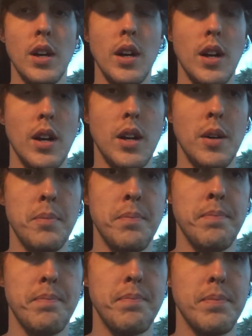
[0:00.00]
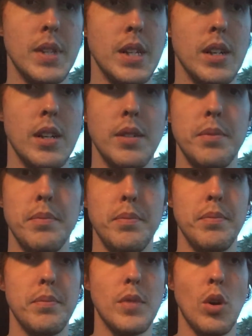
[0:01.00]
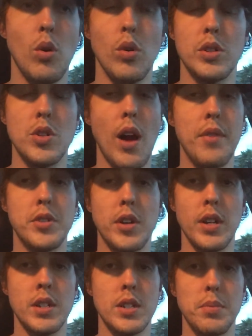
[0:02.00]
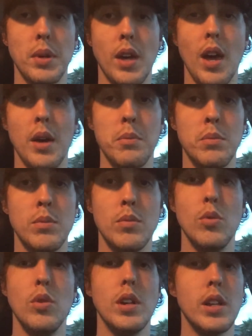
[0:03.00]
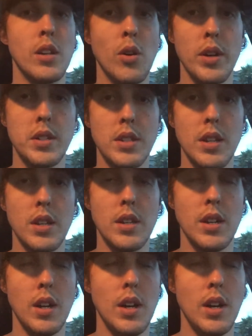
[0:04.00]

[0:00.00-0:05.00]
Um, the whole drivetrain just became really noisy.